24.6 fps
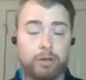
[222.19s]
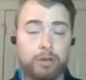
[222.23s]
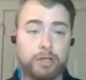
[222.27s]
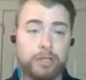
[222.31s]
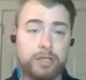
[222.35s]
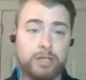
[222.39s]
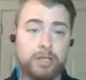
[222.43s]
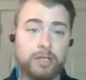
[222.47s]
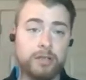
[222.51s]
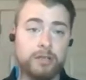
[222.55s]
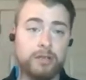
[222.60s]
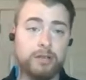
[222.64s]

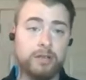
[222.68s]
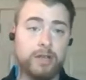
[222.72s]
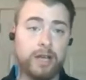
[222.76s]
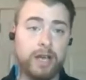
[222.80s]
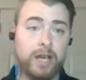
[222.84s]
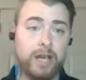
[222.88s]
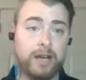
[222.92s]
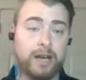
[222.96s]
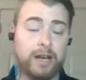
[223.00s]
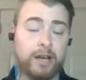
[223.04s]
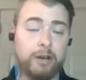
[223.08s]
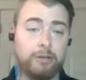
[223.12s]
person,
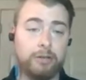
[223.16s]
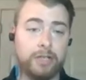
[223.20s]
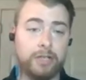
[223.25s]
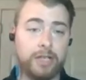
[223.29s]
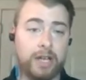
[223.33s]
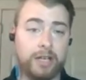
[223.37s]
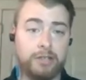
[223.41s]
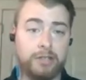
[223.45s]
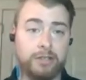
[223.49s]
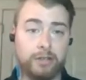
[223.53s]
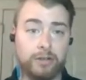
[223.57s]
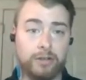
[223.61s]
and I was
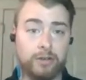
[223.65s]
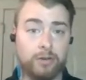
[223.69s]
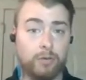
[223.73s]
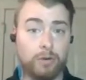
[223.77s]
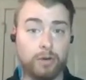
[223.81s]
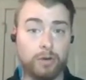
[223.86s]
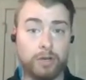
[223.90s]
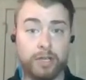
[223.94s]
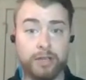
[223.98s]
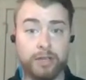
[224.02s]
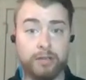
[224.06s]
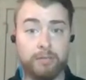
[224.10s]
asked to go
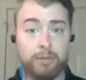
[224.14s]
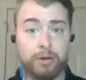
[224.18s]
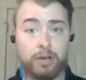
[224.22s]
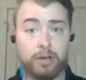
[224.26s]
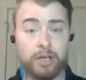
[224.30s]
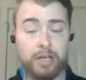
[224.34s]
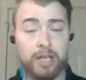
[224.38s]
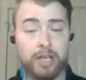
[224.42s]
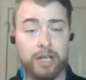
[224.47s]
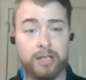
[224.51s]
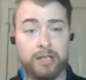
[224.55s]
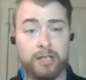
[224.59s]
work in the
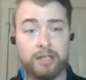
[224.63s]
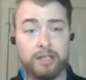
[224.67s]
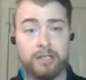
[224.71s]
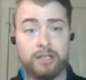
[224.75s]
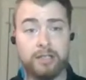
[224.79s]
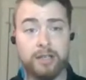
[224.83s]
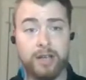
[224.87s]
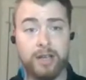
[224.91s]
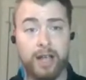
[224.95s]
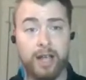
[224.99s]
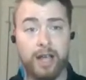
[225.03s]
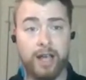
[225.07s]

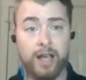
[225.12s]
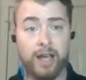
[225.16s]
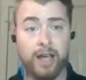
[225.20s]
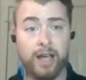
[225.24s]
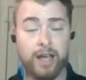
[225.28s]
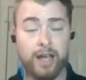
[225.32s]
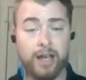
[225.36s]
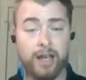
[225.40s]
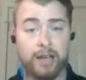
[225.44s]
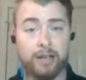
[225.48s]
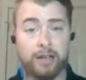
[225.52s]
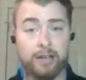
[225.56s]
parkades,
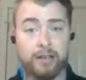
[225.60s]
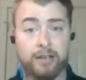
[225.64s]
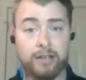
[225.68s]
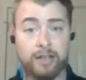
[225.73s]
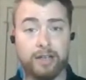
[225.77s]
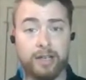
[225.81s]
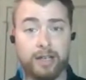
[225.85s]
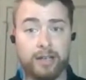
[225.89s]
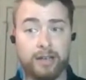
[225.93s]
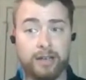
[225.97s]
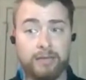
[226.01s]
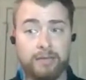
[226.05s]
and
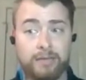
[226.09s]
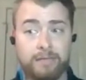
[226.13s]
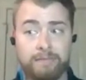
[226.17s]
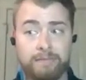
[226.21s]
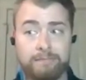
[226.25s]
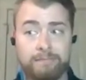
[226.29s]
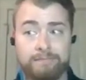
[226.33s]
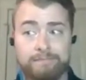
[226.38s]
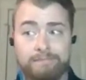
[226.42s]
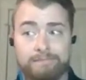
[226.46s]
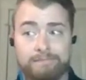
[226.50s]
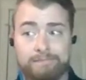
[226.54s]

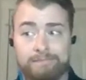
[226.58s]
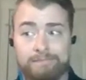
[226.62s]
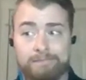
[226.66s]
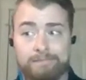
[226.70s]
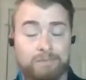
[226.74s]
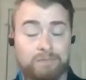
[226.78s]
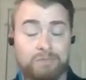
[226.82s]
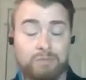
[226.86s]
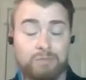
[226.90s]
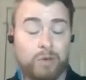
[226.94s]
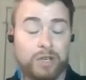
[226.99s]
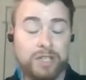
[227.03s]

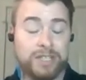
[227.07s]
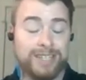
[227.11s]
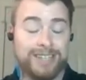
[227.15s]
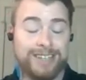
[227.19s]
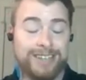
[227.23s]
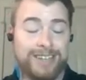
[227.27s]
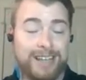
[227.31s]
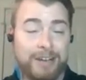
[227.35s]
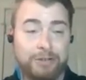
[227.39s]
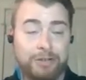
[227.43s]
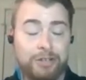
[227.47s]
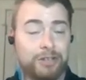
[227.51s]
wasn't
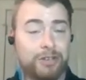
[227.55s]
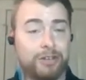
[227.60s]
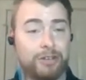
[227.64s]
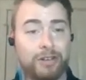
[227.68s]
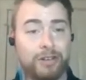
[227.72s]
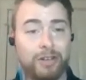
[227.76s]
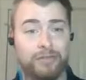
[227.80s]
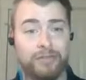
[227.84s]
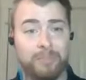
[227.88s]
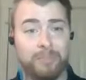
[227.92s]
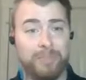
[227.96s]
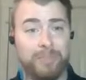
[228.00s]
allowed to turn
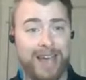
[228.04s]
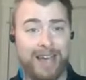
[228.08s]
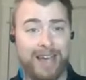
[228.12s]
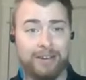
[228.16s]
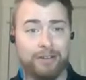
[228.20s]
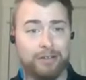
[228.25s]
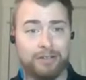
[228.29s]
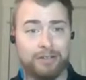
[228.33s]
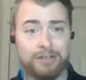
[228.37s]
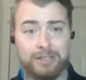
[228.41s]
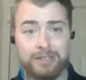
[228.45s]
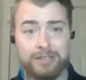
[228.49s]
off the
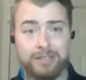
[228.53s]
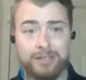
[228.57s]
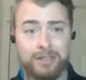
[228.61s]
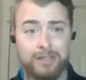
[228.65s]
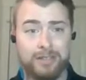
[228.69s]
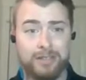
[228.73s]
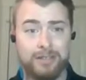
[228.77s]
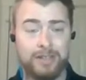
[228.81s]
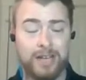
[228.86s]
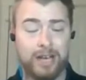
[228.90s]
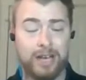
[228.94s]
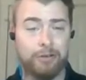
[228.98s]
panels.
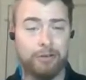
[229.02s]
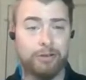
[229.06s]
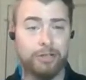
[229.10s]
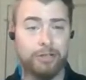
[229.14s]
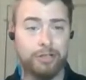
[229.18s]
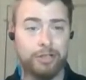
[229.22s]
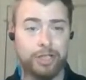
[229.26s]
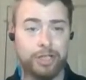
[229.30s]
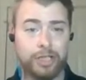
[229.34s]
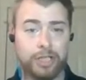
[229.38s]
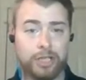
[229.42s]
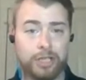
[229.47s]
How
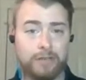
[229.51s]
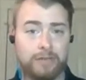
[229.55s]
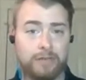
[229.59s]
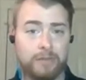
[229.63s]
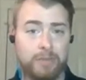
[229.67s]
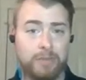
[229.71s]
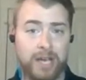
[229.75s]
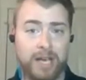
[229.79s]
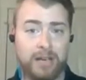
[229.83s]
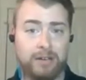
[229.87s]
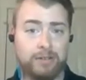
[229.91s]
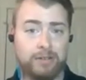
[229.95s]
could you shut off
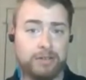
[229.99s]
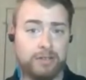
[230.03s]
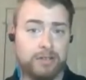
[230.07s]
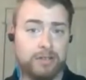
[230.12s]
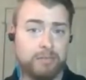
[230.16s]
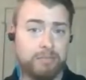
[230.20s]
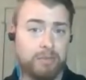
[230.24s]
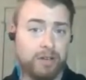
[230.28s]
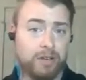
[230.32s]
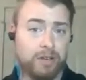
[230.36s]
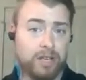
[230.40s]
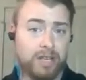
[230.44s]
the panels on
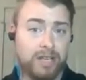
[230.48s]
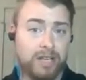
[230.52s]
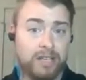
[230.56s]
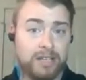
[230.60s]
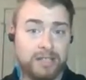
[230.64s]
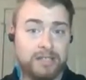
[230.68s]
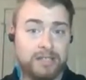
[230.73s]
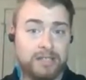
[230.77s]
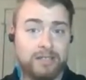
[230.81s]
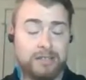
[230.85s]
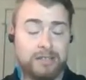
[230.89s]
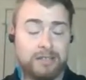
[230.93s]
the
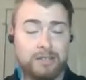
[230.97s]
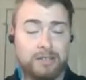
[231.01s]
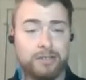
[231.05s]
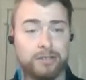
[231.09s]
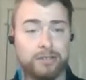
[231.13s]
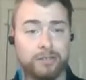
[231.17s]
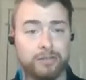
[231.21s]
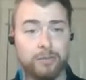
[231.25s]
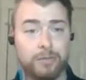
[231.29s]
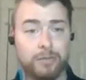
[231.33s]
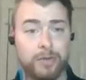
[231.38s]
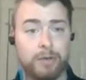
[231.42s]
parkades?
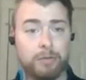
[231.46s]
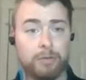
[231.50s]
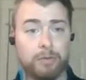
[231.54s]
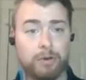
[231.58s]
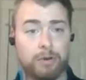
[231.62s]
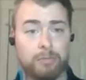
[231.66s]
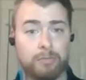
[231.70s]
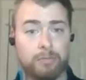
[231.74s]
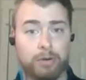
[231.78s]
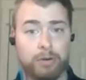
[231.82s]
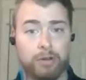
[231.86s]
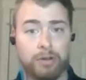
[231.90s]
So we
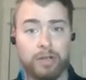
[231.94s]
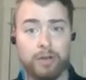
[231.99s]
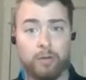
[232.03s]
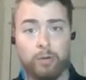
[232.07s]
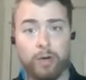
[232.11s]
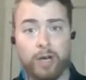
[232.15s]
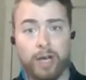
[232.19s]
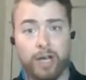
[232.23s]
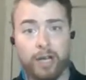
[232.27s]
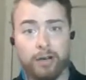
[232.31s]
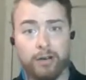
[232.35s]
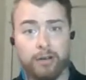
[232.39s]
were
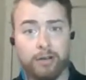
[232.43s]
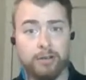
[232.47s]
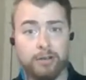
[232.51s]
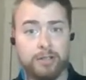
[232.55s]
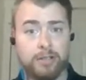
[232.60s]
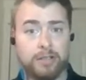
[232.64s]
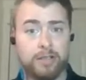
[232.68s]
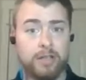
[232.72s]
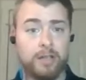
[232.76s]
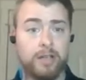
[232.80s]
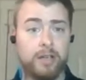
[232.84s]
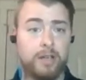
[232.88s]
pulling
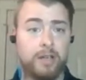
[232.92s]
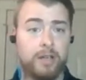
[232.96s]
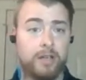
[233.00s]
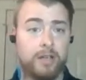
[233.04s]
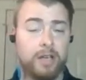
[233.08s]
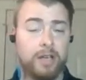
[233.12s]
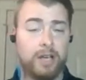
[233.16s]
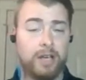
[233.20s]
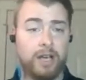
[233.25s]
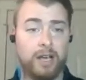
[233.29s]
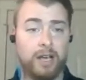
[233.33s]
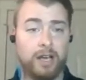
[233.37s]
wires,
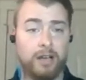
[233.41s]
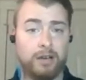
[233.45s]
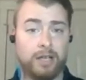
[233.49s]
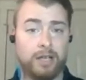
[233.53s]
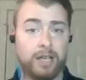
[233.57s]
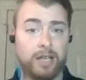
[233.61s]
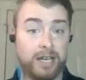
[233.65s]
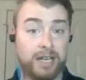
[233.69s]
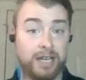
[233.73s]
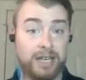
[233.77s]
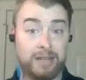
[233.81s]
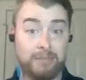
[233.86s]

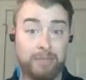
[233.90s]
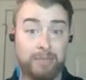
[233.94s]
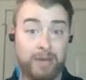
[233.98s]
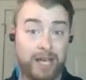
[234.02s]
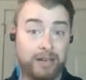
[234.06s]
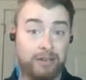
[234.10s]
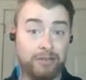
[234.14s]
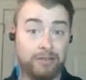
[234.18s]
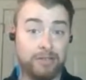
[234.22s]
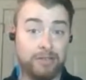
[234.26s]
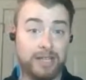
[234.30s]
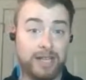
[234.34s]
cutting in
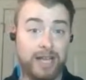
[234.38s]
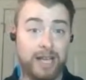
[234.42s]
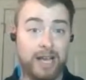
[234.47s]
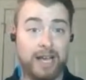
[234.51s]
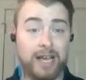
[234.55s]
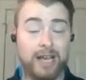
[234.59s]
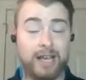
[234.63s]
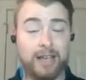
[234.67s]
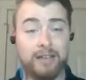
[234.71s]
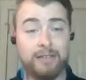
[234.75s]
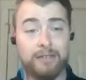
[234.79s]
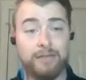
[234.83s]
panels
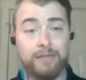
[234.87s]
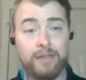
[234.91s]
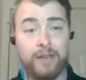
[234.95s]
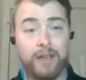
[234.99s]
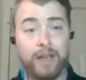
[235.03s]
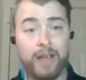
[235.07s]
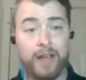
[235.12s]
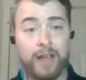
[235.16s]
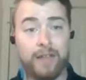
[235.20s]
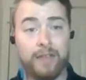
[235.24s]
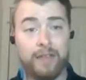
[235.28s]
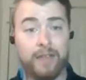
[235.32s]
live.
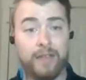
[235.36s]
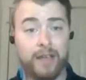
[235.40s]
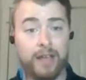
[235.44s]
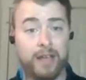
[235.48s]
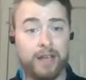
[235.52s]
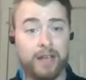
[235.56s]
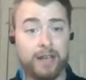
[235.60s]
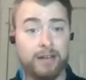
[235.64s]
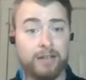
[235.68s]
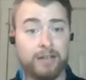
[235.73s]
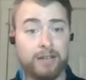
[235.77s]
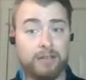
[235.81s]
And
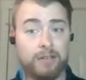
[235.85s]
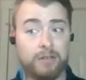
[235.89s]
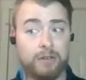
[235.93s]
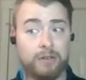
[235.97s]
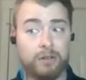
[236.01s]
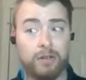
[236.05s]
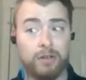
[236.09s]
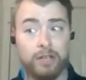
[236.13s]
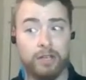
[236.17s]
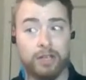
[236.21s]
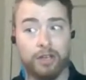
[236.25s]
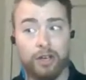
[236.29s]
then
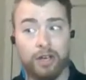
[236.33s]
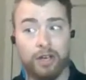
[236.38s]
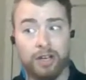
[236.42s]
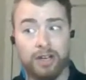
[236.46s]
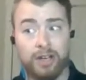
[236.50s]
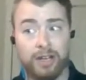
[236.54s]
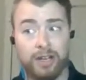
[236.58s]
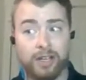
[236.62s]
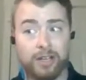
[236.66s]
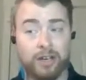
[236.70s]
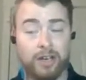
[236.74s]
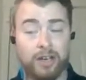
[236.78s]
early
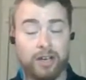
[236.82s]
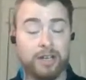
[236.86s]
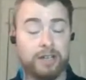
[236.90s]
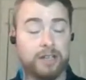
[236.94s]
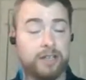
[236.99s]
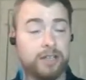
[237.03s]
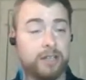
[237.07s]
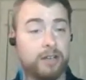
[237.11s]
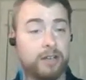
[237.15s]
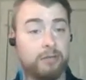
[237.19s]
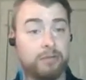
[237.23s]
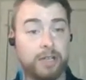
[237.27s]
on, I
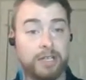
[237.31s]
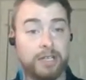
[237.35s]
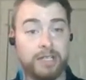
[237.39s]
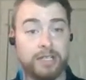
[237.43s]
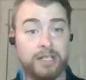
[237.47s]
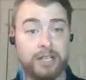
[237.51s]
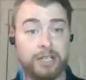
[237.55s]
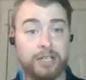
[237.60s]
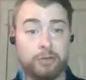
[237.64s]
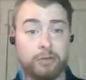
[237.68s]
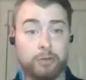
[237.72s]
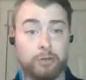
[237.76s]
got a
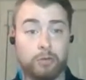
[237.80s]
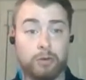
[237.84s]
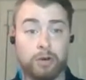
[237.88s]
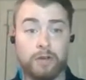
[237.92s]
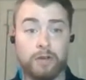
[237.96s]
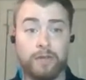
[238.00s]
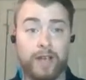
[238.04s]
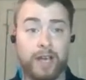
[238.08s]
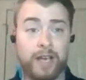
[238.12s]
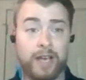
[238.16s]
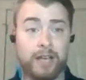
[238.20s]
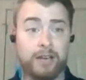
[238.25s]
residential
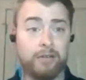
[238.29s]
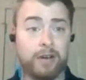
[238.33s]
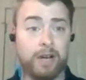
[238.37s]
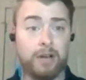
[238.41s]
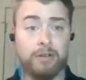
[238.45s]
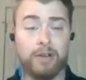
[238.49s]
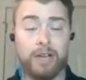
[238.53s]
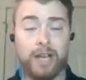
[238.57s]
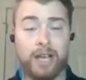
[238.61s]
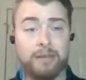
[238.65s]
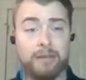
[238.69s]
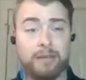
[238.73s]
work van
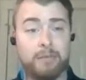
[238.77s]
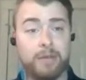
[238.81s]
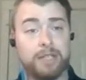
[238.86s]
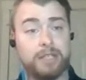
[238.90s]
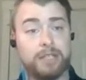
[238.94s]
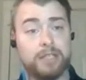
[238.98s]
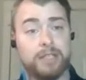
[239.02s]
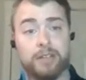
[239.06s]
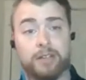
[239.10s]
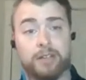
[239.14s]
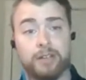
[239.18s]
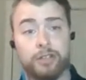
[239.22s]
around 9
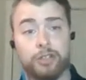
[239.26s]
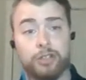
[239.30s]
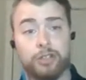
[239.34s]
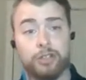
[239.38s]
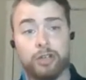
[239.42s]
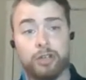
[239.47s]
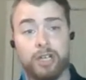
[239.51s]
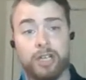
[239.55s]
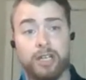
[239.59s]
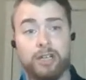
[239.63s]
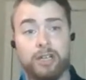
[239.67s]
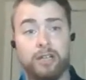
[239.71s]
months into the
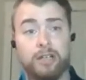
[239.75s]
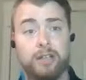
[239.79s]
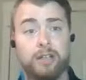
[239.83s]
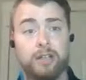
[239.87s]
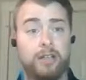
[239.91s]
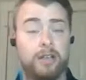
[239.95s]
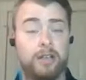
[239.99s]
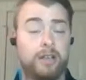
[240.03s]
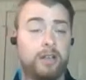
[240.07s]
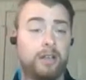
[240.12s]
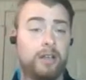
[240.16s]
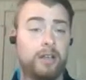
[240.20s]
trade,
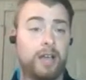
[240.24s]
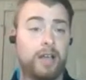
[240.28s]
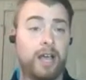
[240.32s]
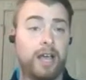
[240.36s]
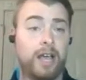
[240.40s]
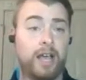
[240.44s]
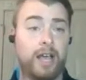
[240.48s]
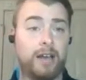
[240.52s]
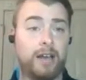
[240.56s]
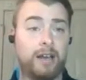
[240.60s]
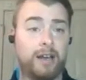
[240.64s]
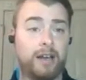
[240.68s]

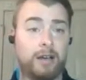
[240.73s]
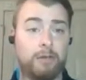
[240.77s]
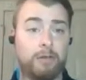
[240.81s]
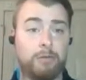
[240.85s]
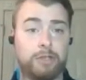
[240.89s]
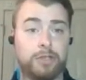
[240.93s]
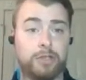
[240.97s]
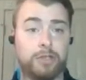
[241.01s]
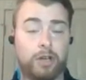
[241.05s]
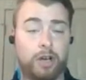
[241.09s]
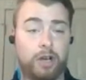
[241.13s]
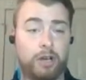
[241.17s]
and I
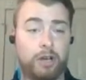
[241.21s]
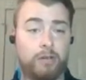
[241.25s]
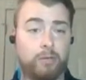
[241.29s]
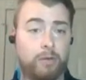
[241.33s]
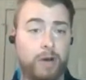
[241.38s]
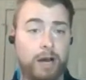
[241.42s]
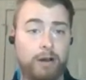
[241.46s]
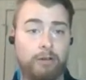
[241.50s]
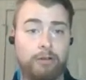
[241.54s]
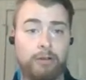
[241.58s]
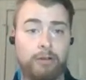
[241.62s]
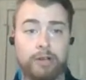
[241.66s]
was
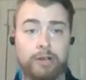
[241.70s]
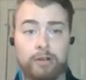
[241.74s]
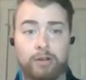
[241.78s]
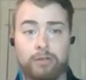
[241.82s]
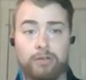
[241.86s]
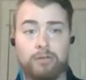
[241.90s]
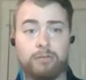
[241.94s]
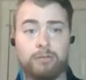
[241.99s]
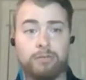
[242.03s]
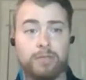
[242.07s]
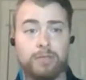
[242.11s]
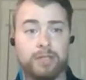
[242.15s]
off wiring
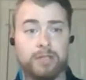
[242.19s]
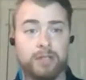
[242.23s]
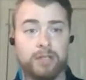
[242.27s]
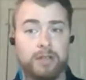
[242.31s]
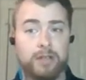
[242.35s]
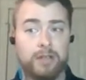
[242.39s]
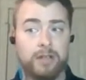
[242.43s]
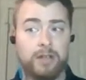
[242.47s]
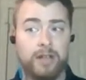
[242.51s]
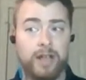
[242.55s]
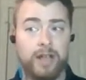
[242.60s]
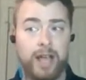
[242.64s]

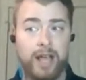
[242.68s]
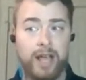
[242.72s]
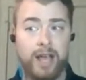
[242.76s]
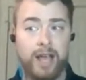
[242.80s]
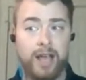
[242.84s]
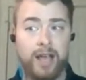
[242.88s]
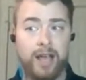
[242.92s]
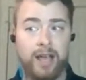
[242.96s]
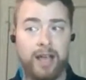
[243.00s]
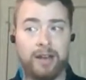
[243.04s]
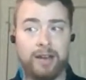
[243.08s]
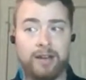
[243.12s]
homes.
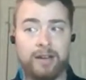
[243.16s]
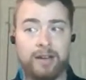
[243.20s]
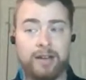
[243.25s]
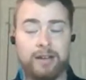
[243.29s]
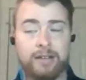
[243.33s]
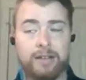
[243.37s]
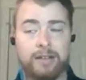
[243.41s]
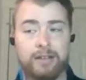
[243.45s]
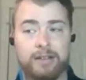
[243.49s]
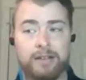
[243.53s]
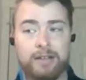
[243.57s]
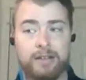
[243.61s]

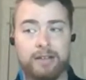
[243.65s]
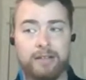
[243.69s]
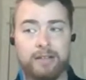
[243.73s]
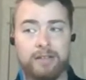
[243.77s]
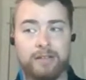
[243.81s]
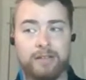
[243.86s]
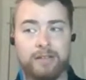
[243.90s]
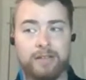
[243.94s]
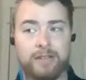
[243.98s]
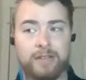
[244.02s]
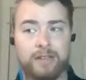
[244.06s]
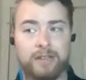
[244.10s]
And
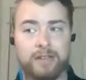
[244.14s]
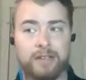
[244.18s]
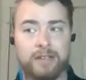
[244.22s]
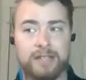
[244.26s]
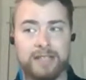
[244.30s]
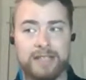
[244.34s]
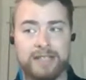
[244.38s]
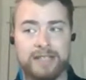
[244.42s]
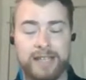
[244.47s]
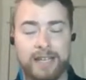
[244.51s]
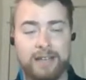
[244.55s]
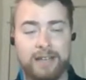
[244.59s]
the
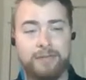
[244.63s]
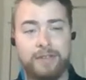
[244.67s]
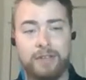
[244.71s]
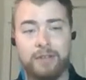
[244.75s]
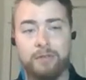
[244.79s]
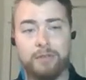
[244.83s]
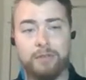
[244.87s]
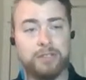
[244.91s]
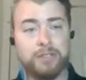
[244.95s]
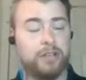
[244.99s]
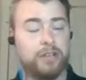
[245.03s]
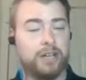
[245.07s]

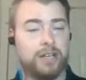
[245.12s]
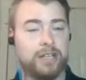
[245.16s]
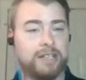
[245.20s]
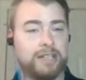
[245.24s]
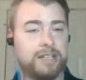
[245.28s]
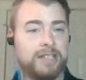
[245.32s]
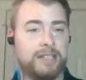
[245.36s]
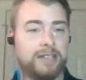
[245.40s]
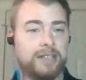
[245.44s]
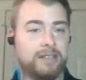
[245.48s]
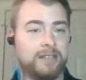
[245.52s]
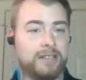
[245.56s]
safety was not
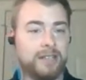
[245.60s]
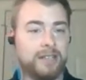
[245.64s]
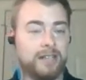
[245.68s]
instilled